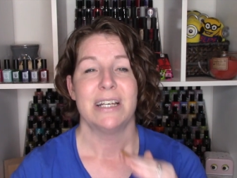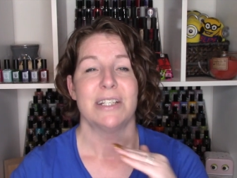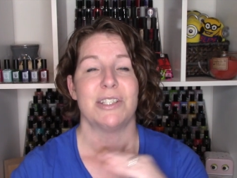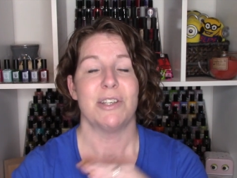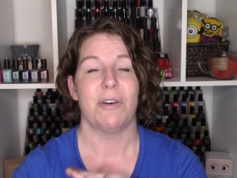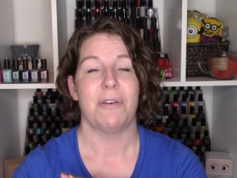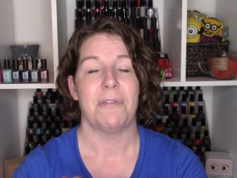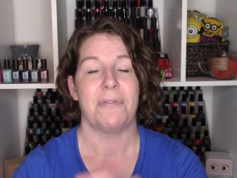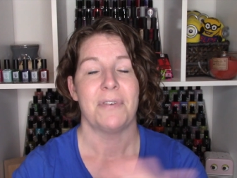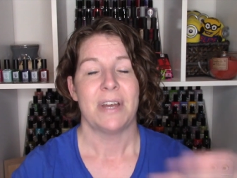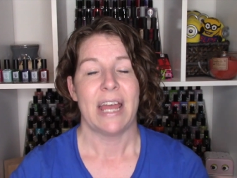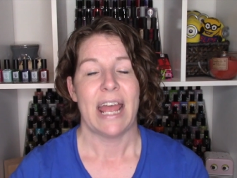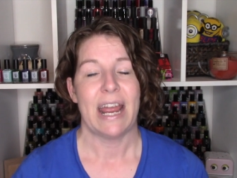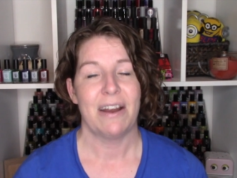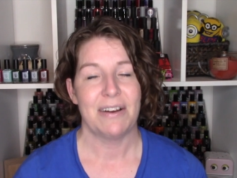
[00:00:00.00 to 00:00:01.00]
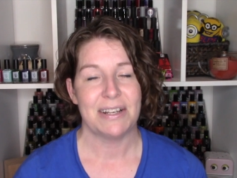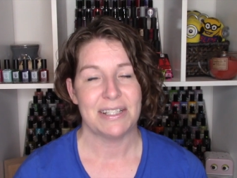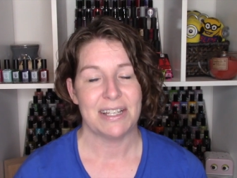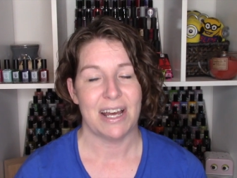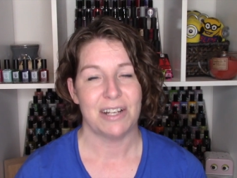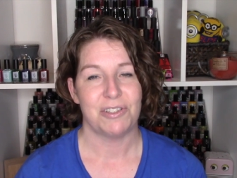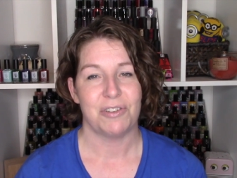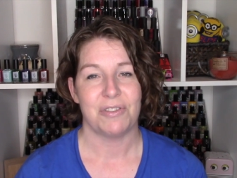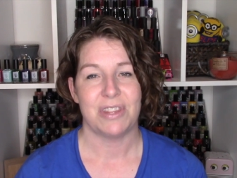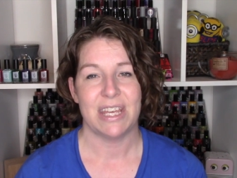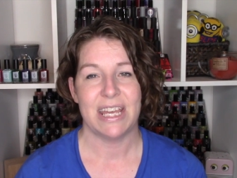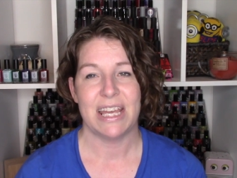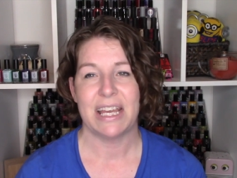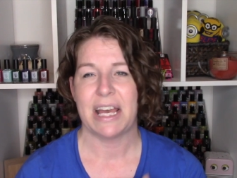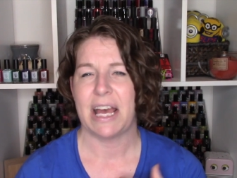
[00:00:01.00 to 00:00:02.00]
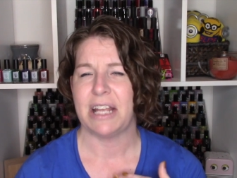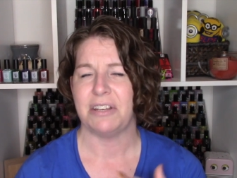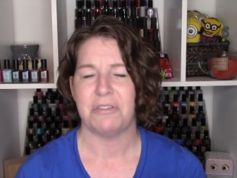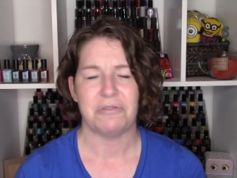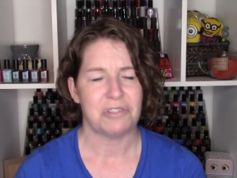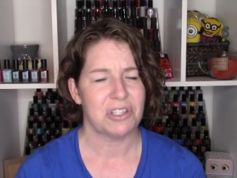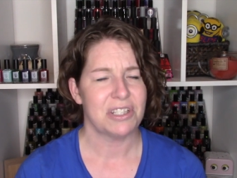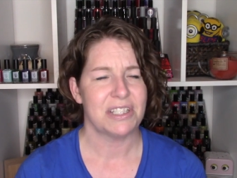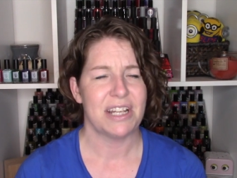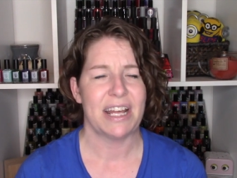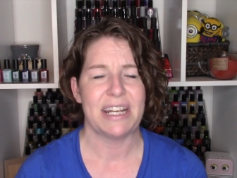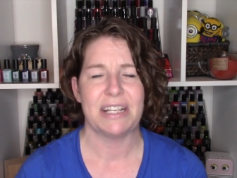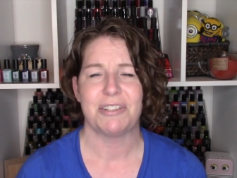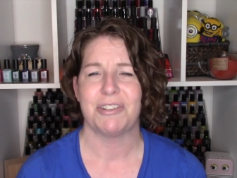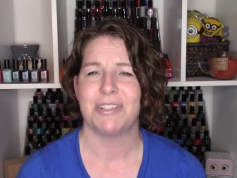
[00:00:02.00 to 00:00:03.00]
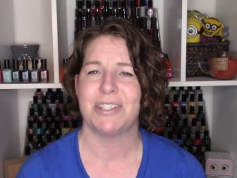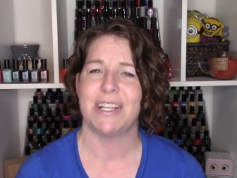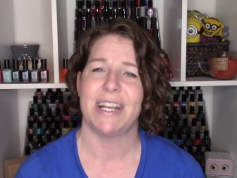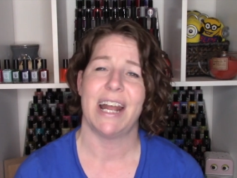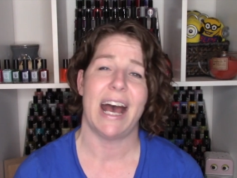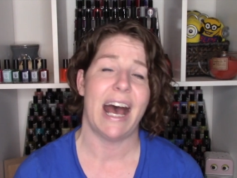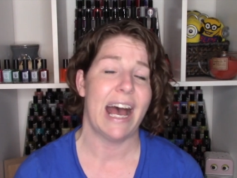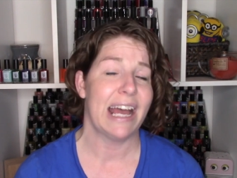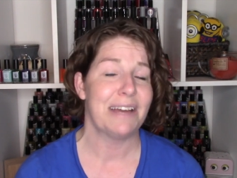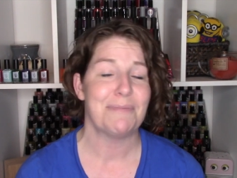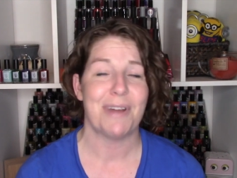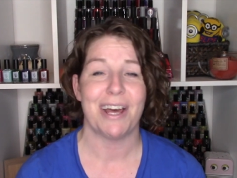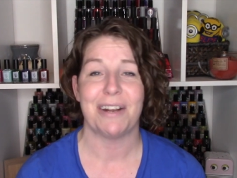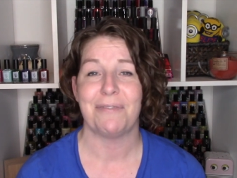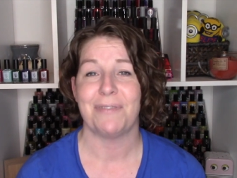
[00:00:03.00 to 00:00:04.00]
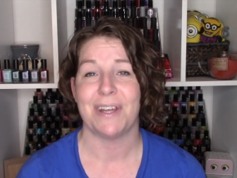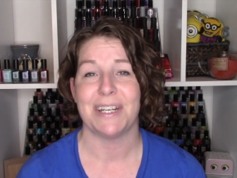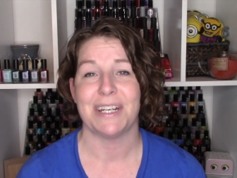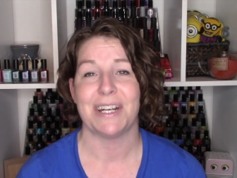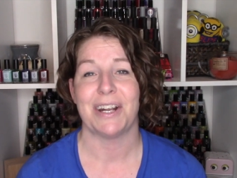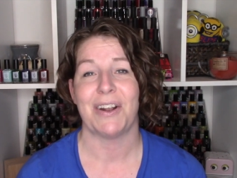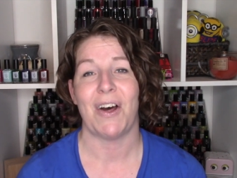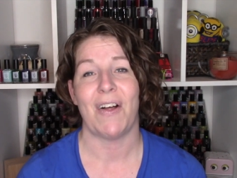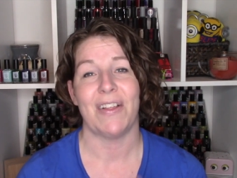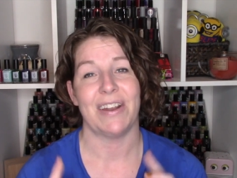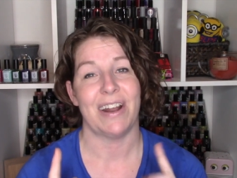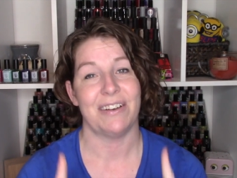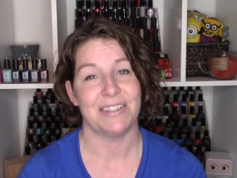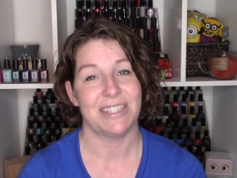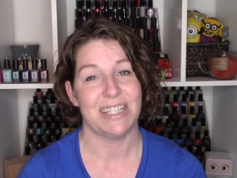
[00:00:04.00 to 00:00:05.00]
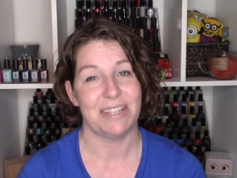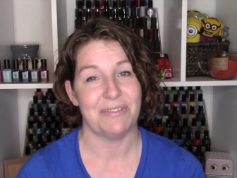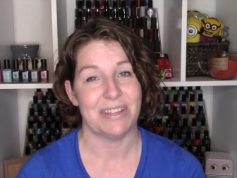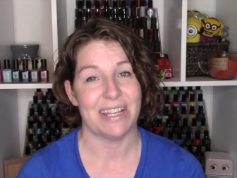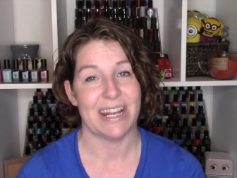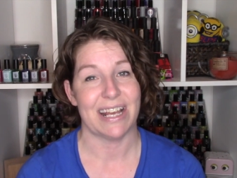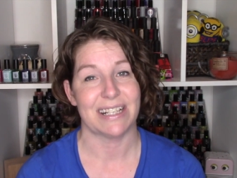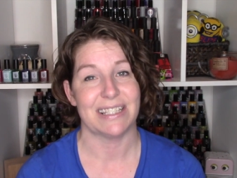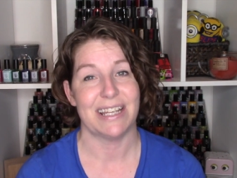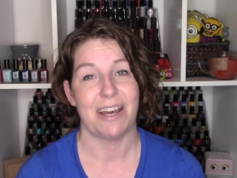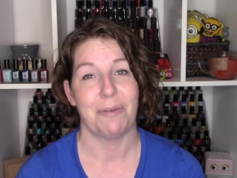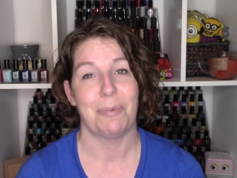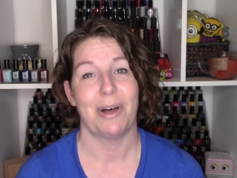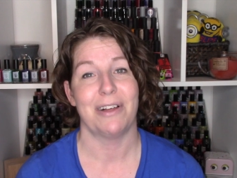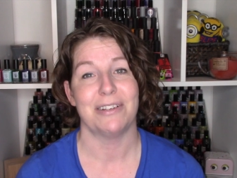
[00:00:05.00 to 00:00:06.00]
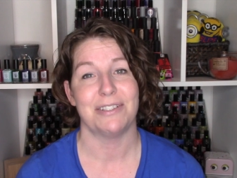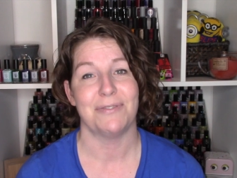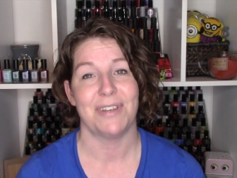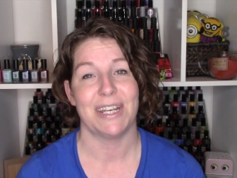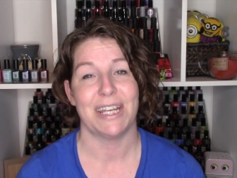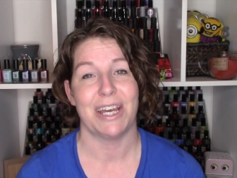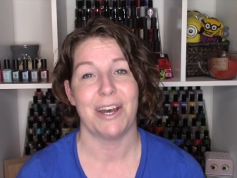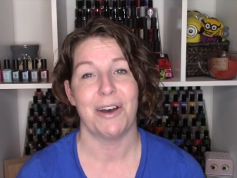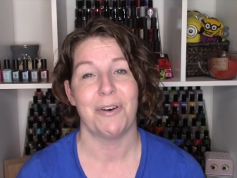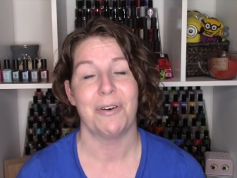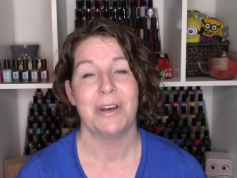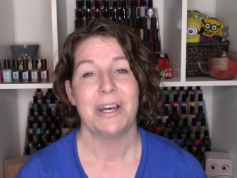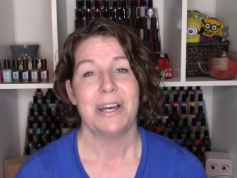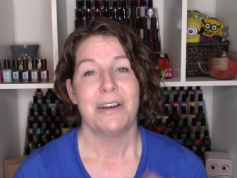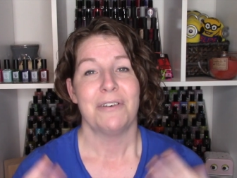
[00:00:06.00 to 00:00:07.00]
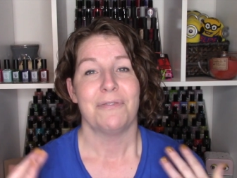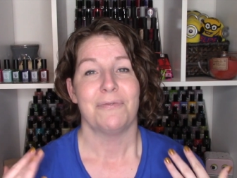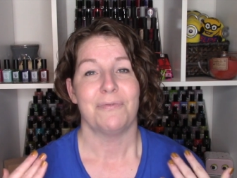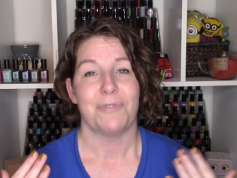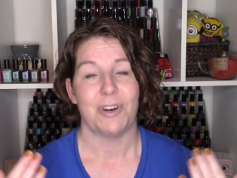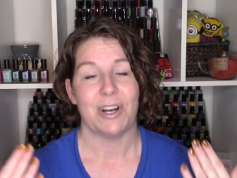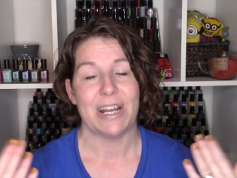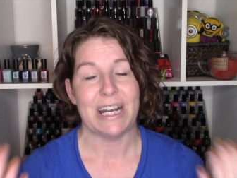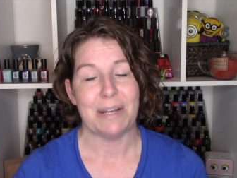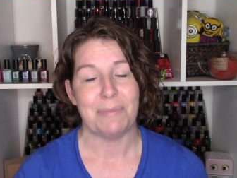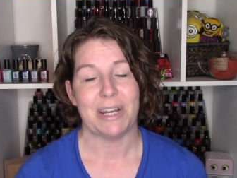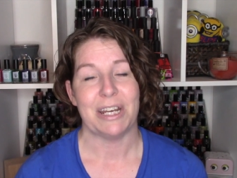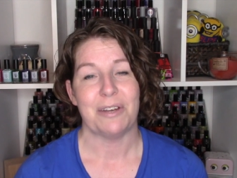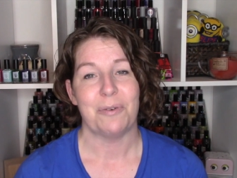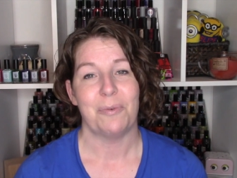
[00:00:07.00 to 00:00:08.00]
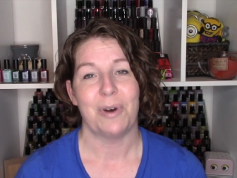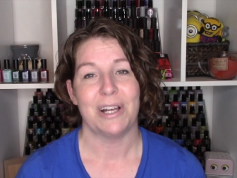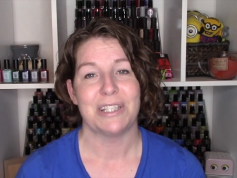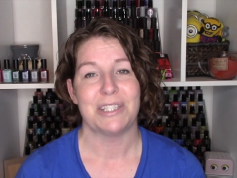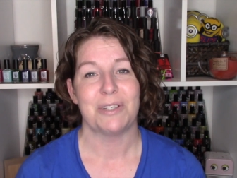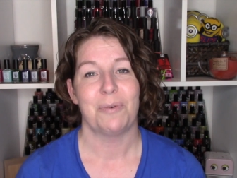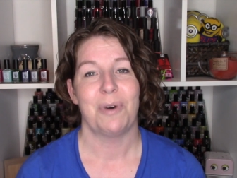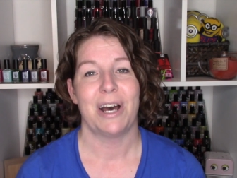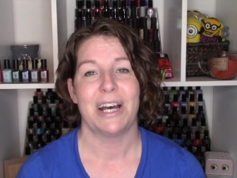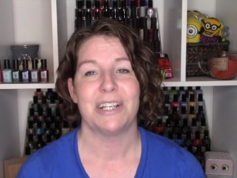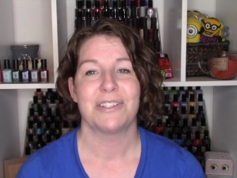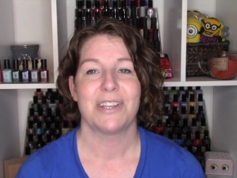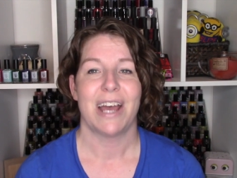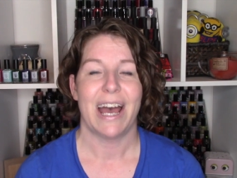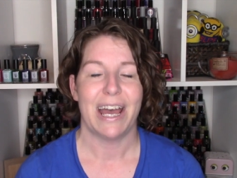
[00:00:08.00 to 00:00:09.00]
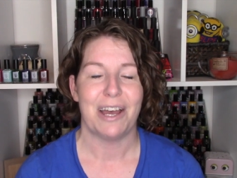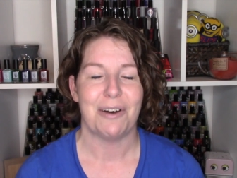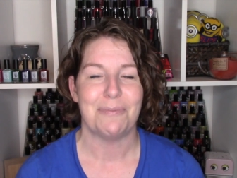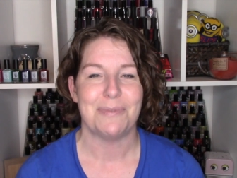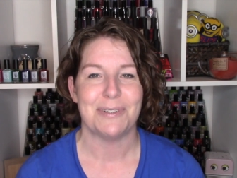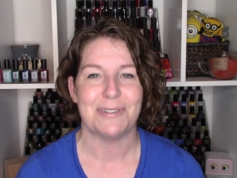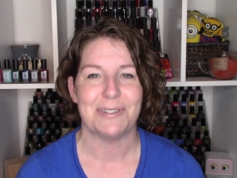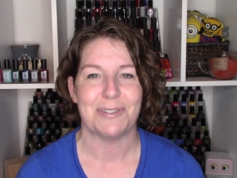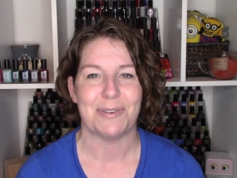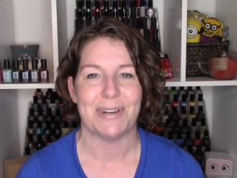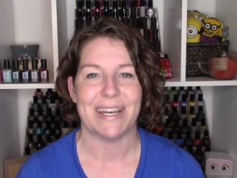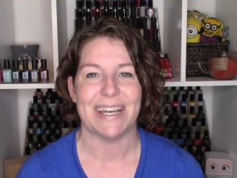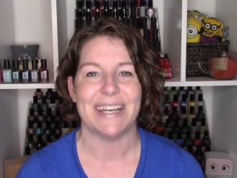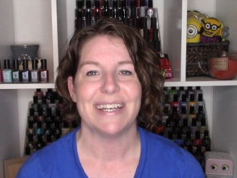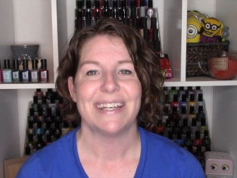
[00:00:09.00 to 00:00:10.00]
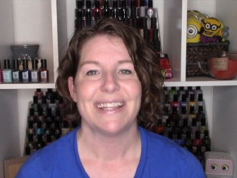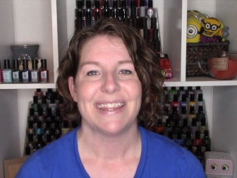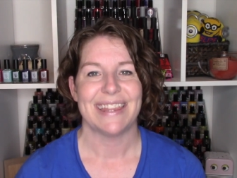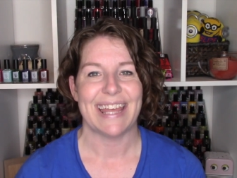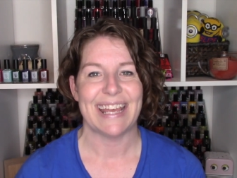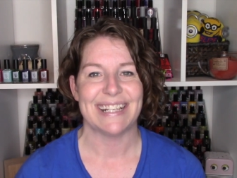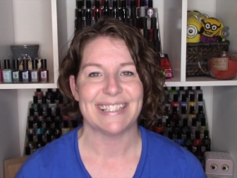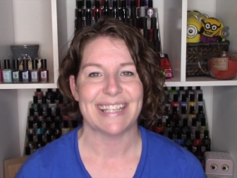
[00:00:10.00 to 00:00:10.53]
So if hair is not your thing and you're just not interested, I am not offended at all, and I'll see you in the next nail polish video. For anybody who wants to watch, I hope you enjoy it. Thanks,